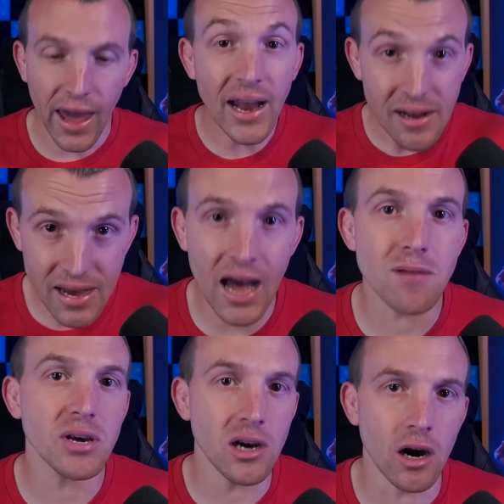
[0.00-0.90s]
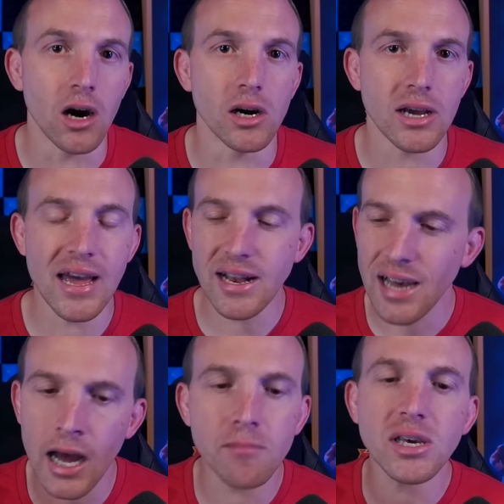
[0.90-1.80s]
It can be hard, it
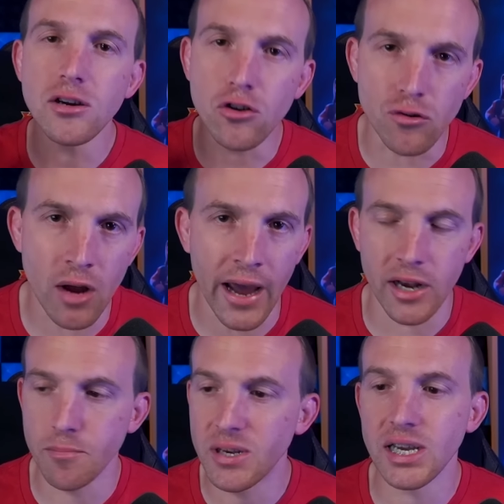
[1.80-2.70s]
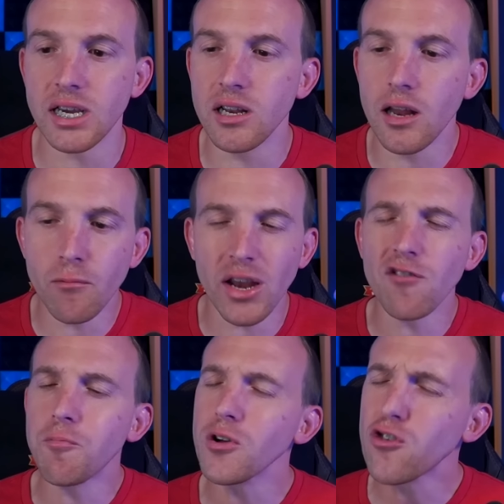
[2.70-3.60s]
can be a grind, particularly when
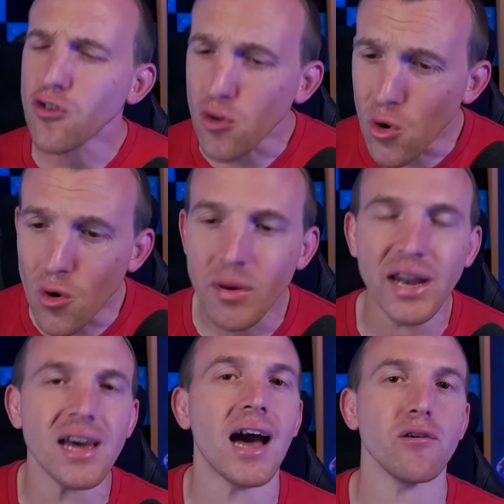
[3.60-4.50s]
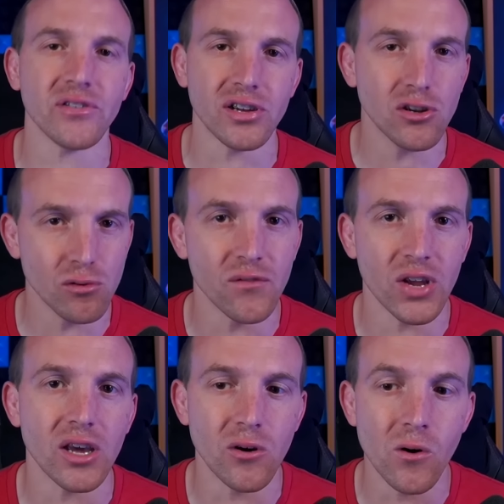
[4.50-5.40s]
you've put so many hours into a
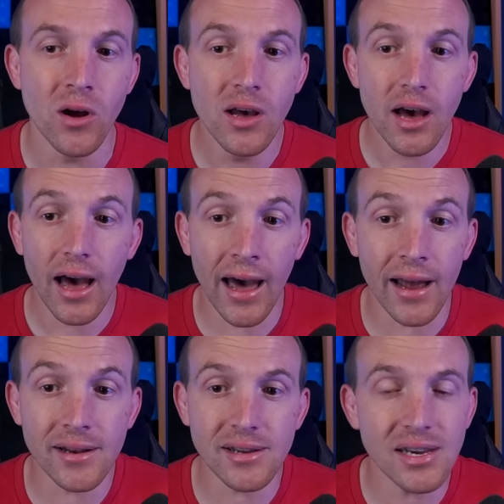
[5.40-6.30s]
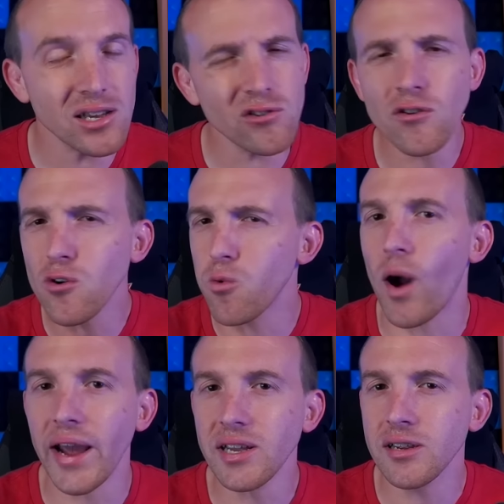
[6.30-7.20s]
video and it doesn't
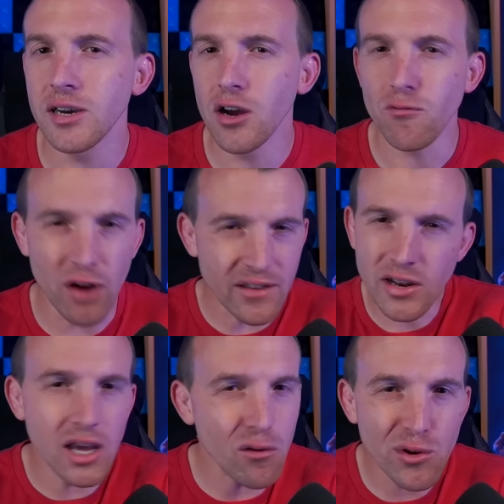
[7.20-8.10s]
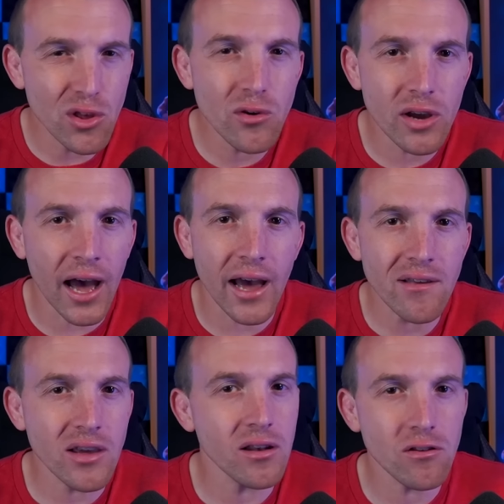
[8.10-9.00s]
quite resonate with you guys
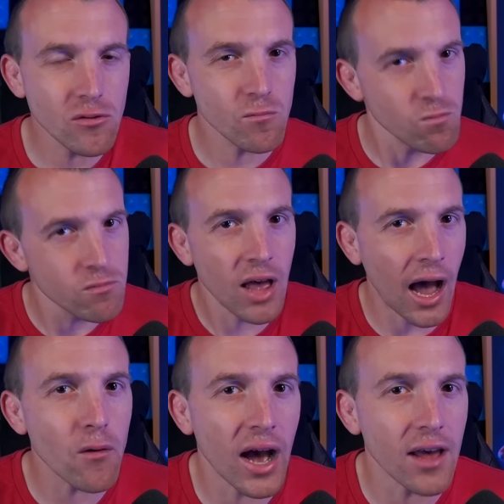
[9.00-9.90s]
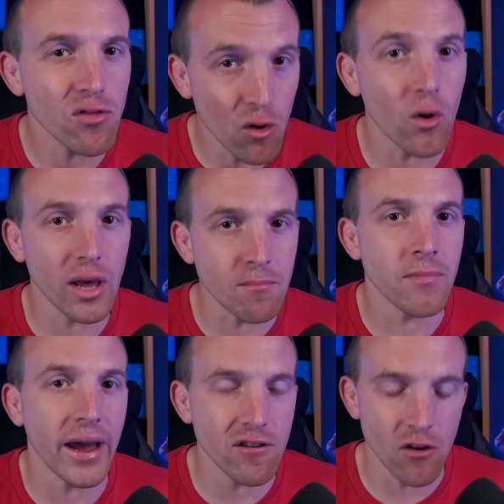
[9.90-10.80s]
in how I thought it
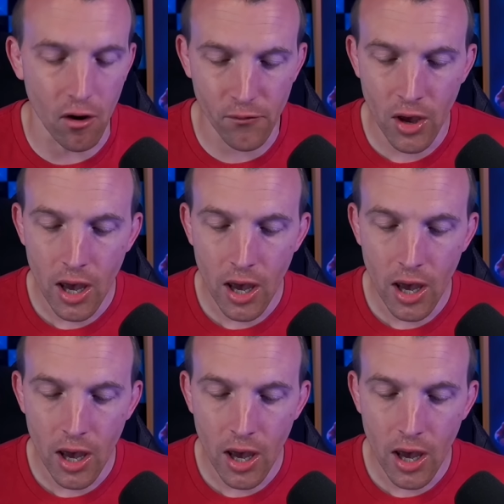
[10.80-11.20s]
might have.